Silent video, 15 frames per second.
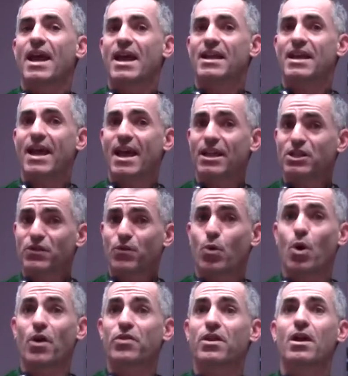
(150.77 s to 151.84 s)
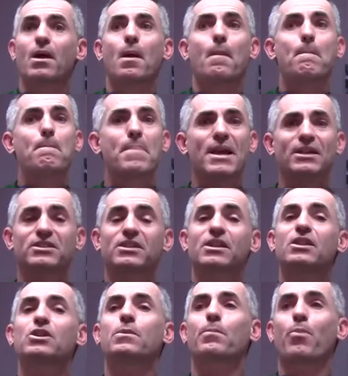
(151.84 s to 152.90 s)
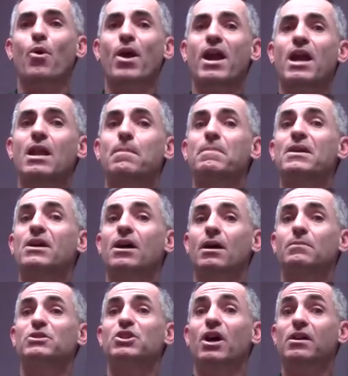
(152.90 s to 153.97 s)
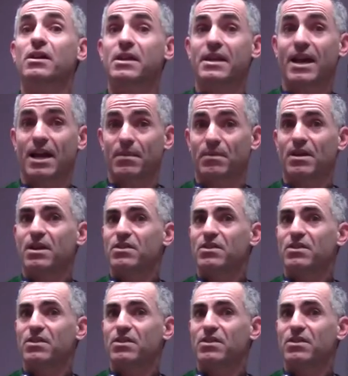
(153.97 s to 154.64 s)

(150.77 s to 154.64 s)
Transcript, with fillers: And henceforth, basically your brain becomes young again.